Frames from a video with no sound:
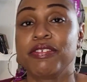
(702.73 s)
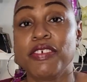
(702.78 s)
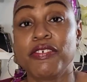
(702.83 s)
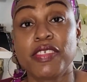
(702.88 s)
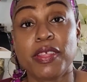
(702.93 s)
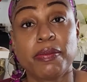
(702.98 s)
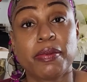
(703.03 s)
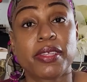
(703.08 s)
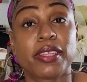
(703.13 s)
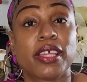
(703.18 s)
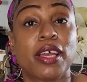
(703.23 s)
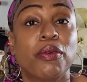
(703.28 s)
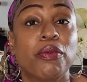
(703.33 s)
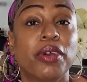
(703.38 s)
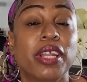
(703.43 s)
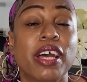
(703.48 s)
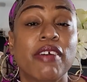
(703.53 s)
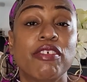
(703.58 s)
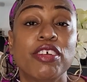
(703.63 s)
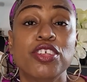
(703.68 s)
50%,
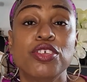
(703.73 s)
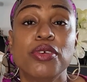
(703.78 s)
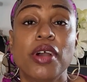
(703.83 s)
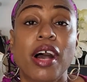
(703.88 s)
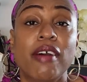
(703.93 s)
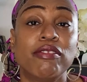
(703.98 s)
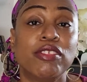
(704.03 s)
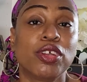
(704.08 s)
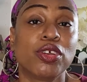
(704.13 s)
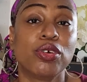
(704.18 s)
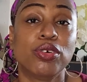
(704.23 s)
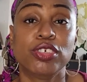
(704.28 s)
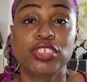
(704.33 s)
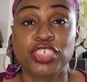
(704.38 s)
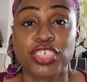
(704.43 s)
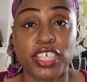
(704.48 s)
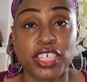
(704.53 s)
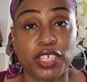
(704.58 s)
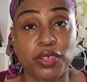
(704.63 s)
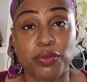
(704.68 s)
whatever you have
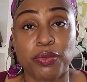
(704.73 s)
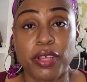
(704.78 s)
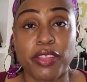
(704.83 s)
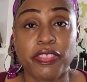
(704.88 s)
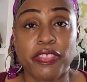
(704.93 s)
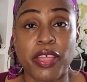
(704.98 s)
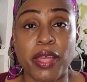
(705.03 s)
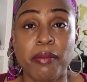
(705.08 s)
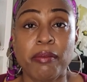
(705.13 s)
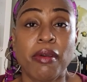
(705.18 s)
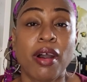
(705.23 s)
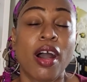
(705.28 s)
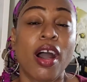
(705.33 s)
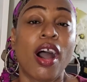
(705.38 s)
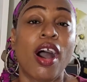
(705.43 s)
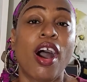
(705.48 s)
negotiated with them